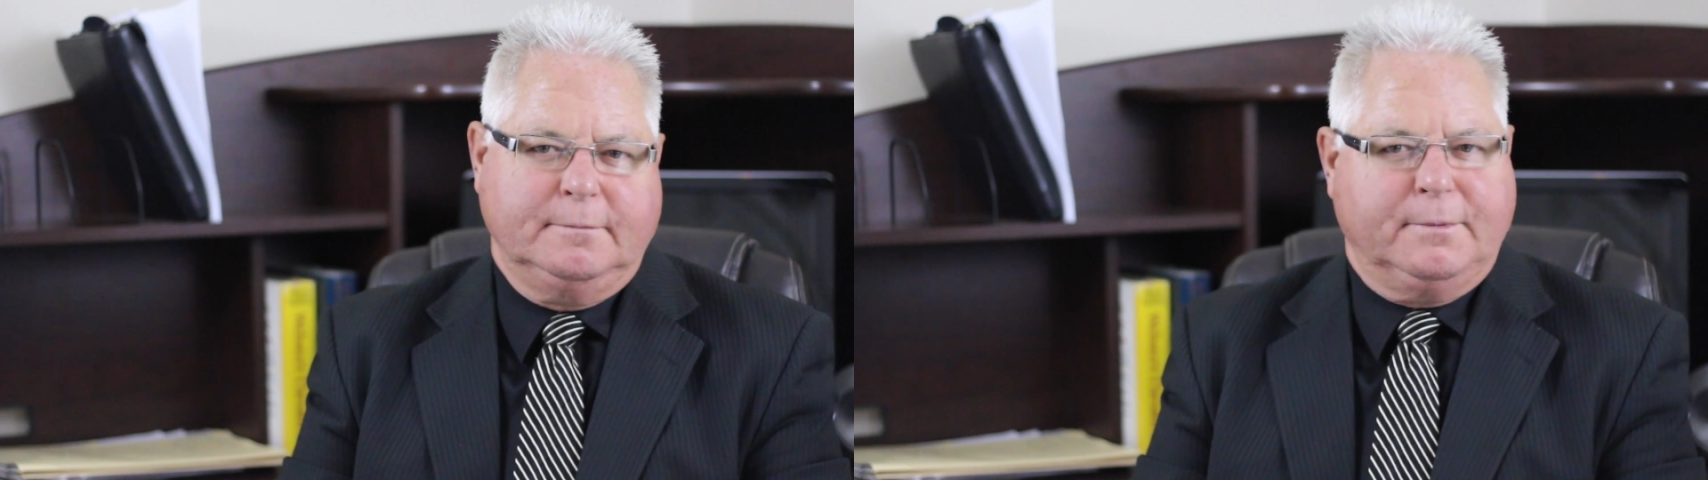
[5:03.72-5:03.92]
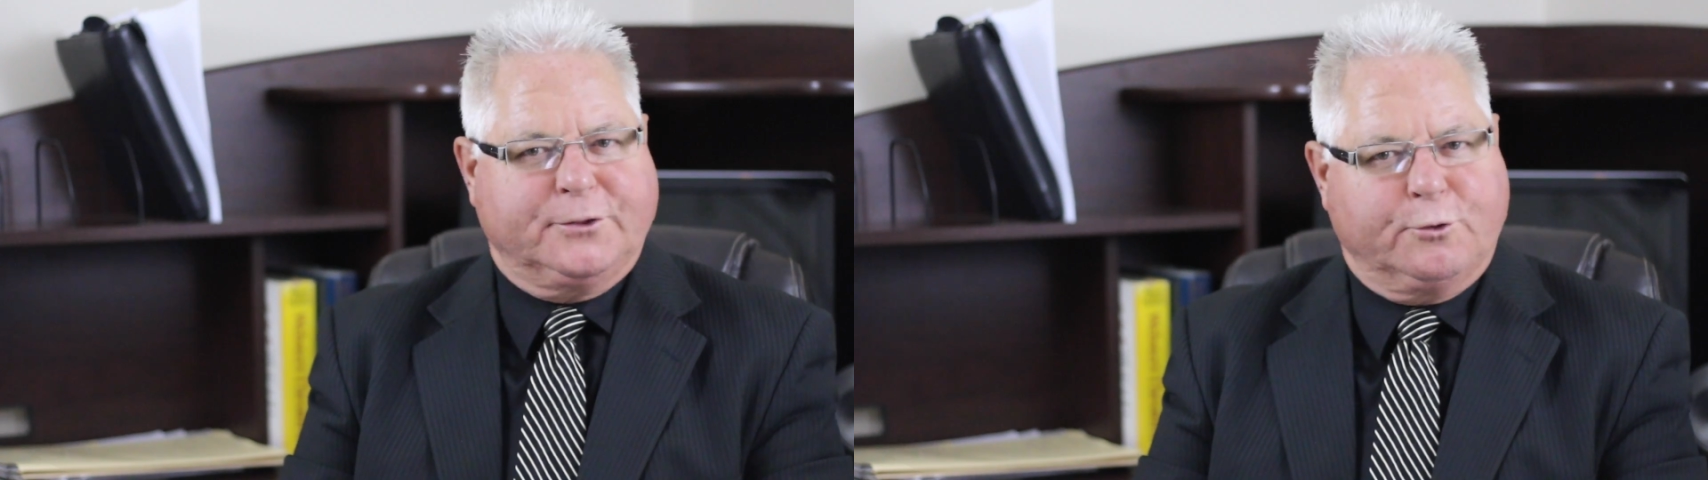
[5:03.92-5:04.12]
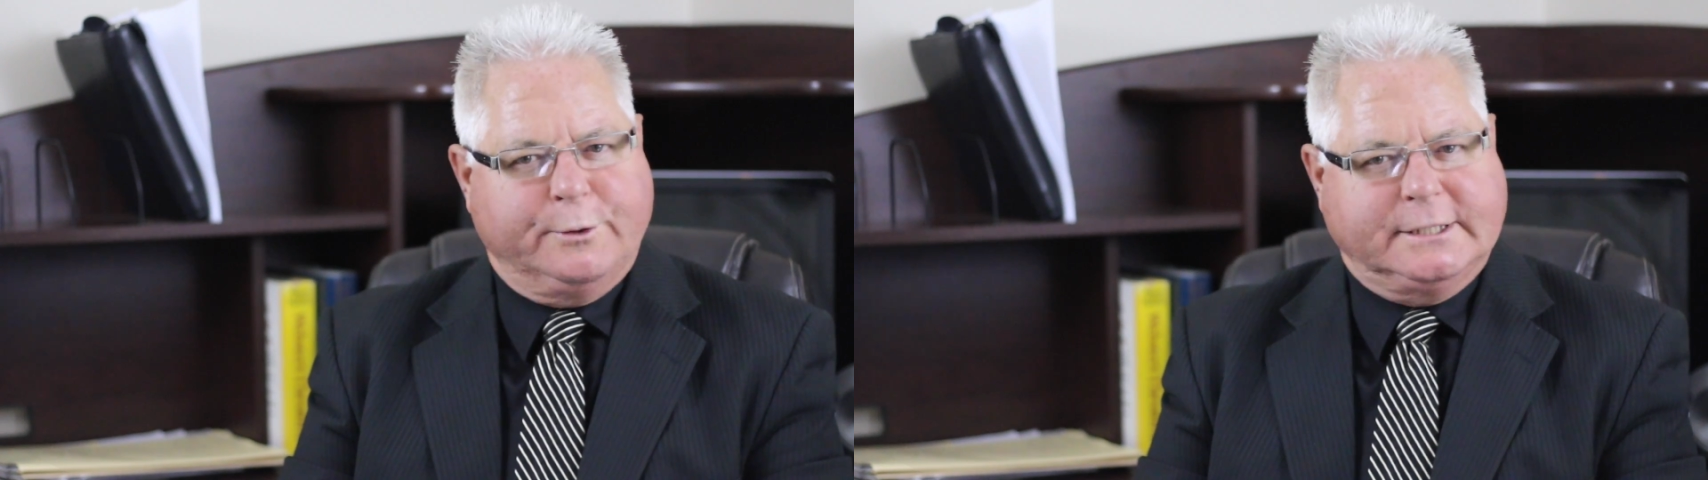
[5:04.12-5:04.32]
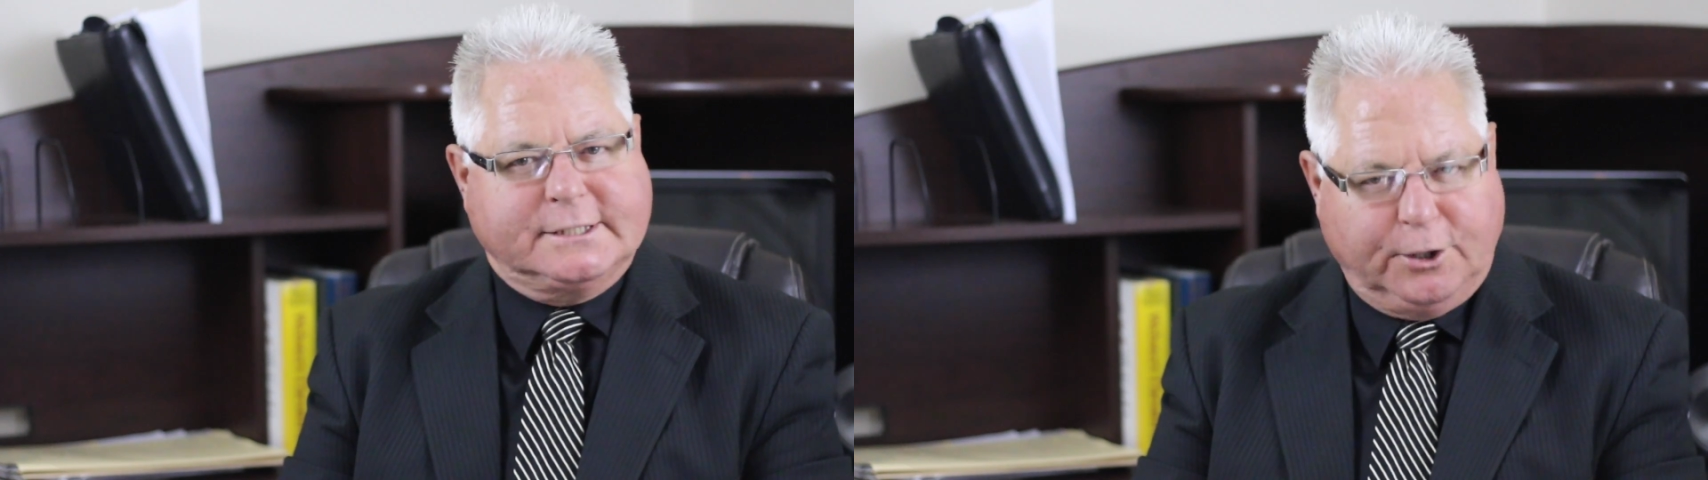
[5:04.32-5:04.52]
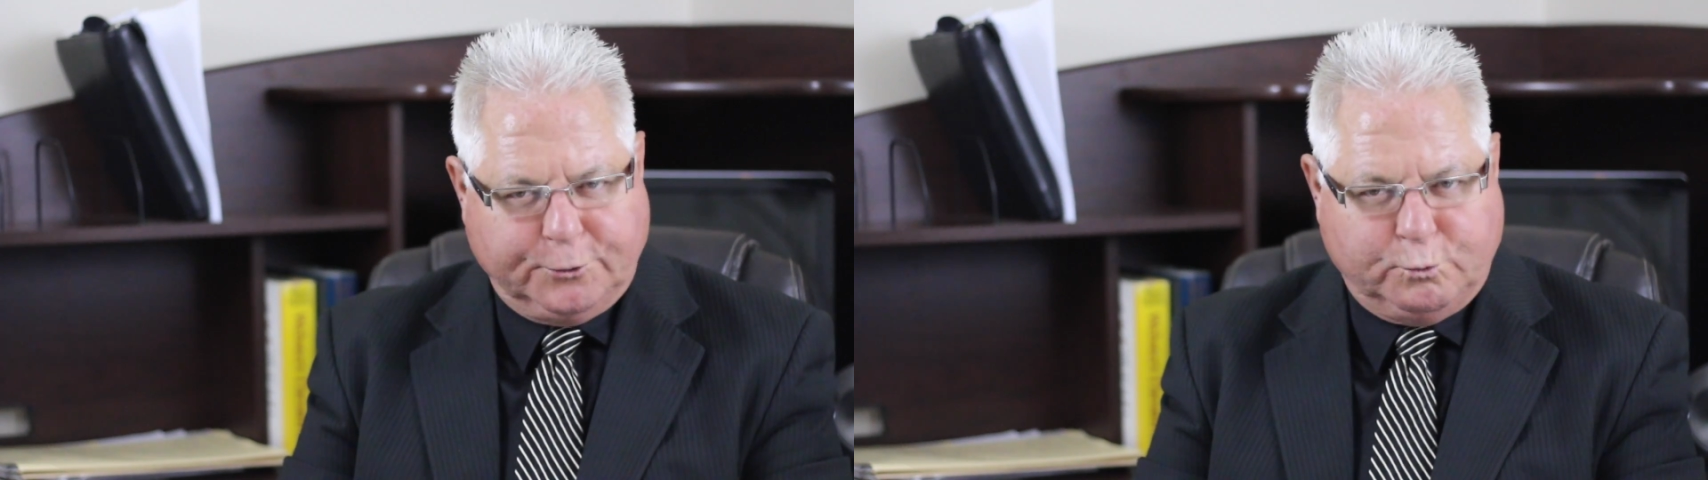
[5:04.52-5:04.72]
but the
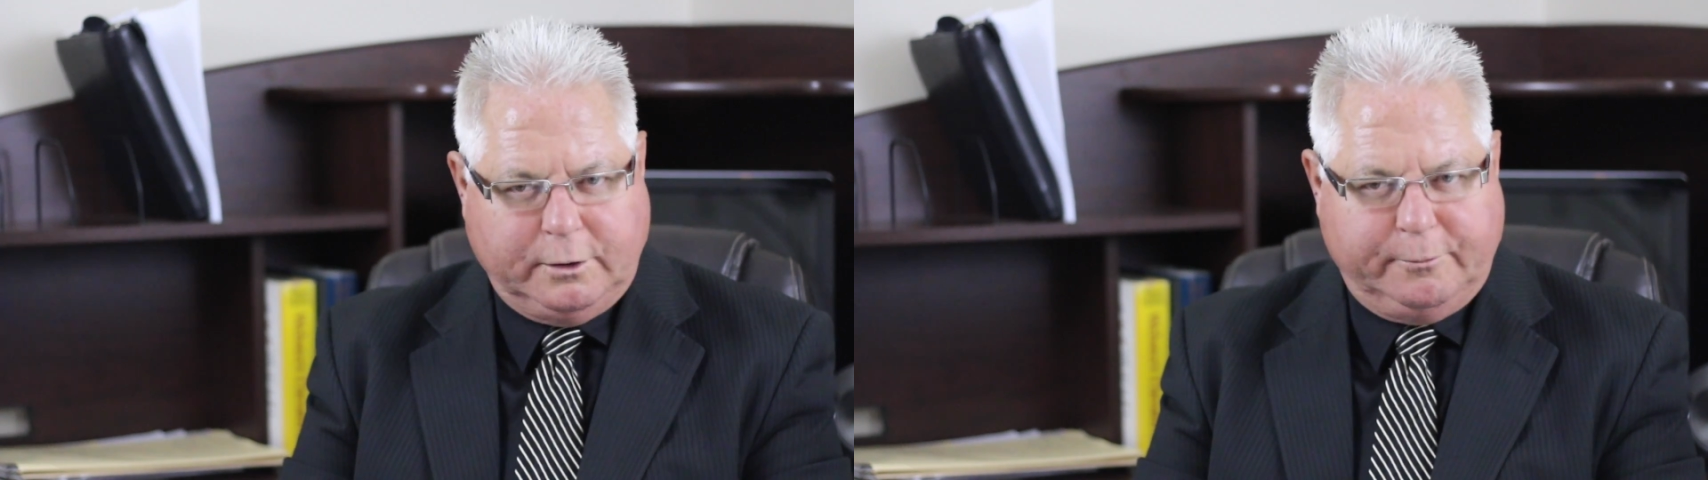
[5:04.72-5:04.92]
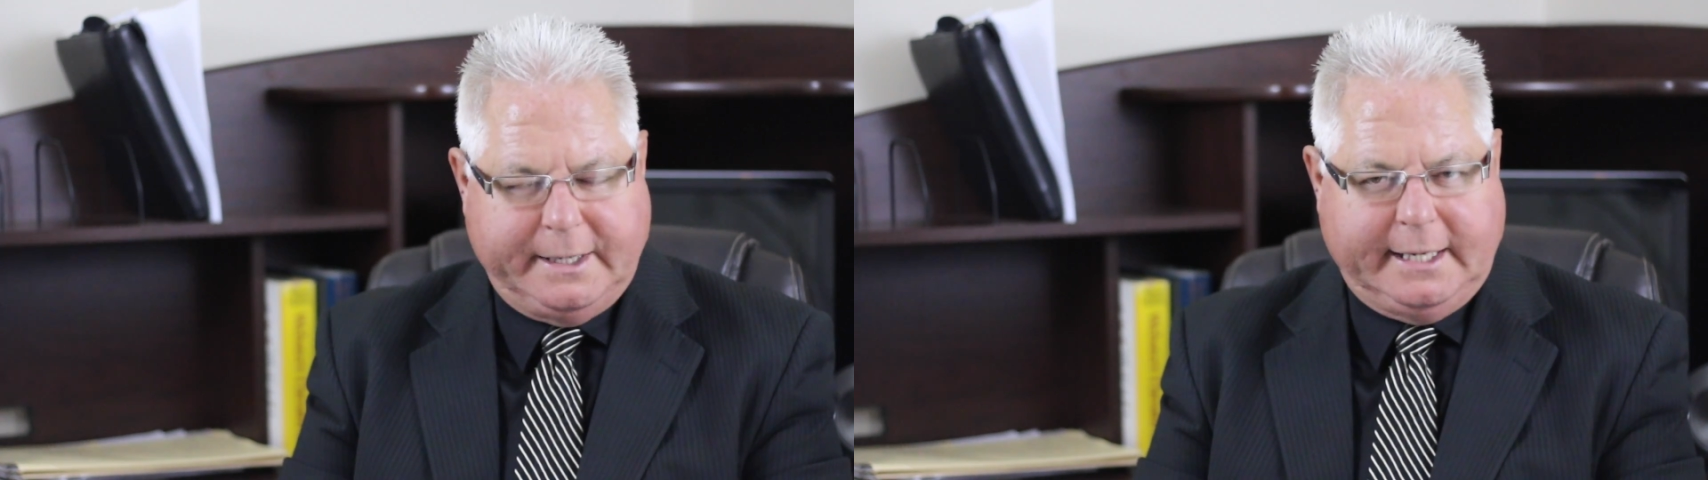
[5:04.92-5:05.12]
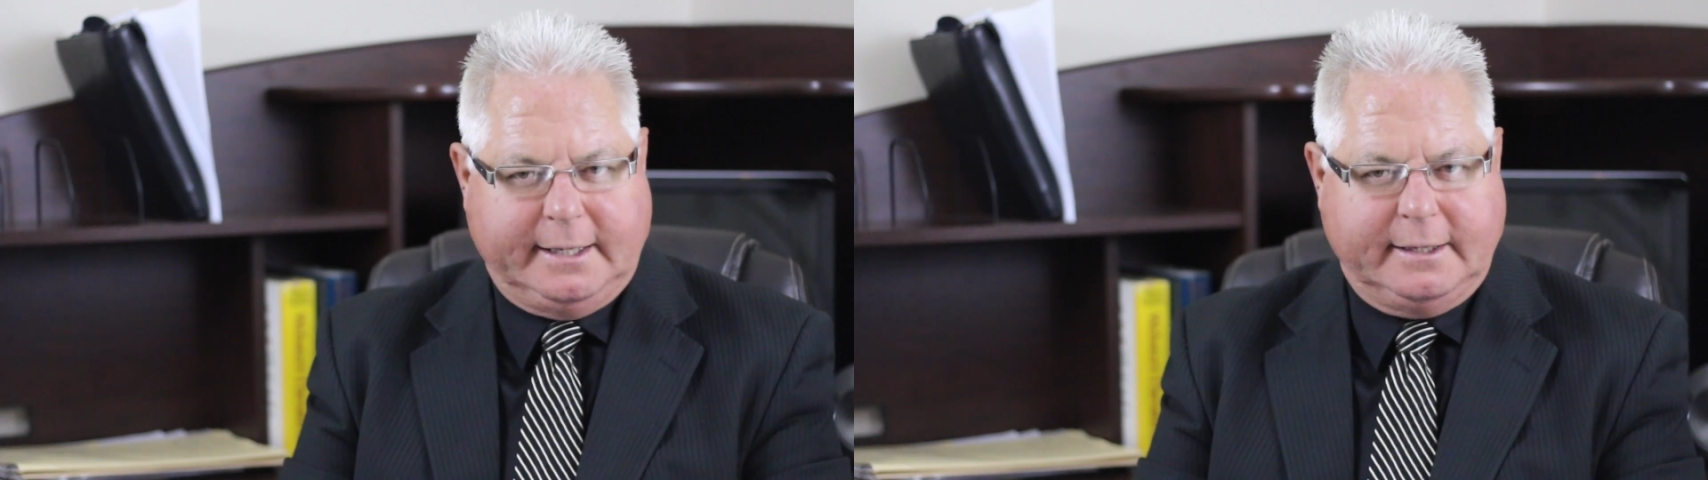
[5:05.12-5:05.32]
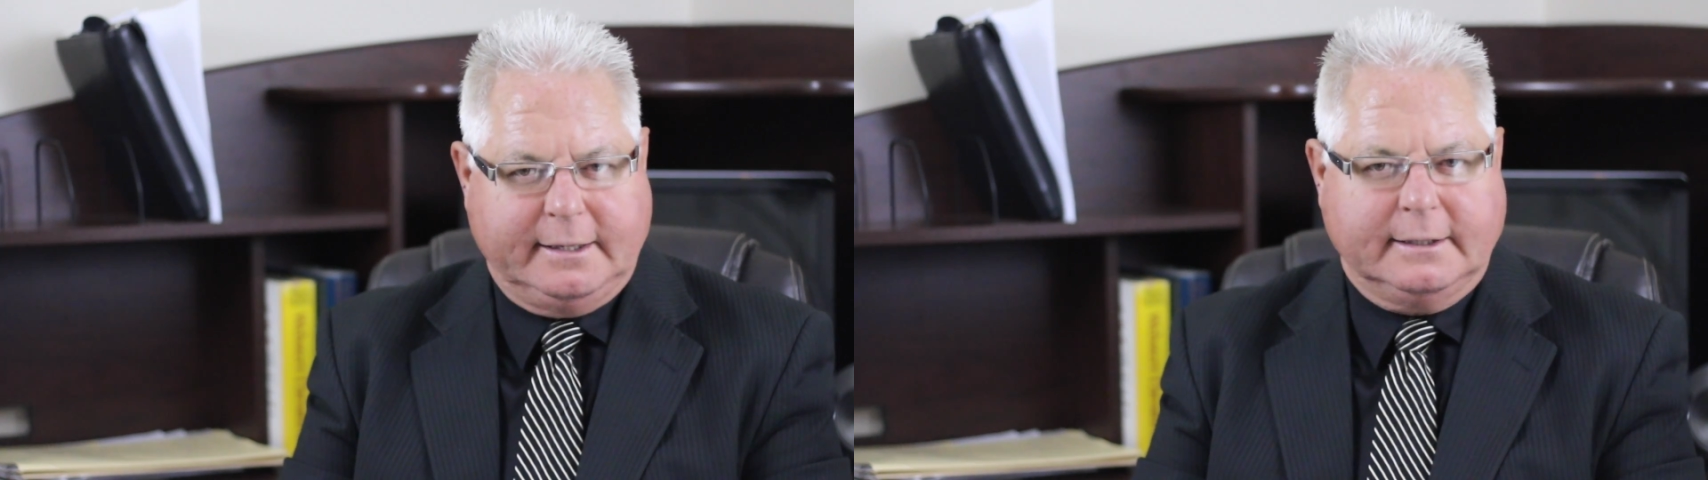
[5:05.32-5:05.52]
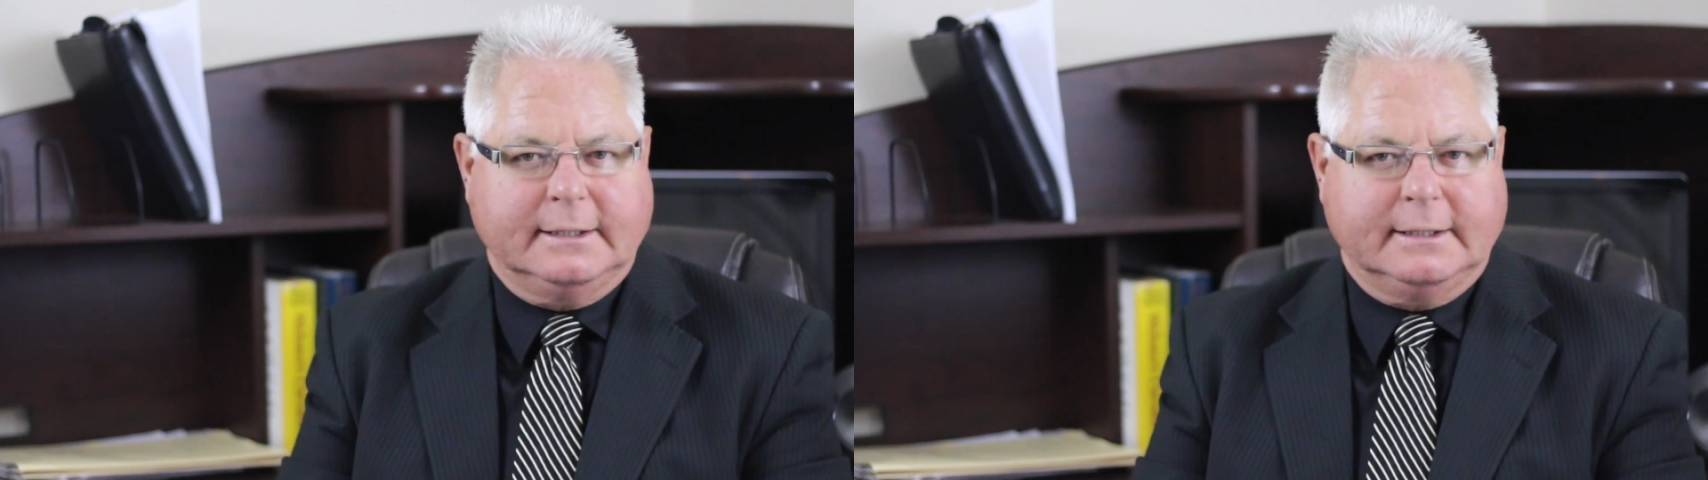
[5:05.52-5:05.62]
result will be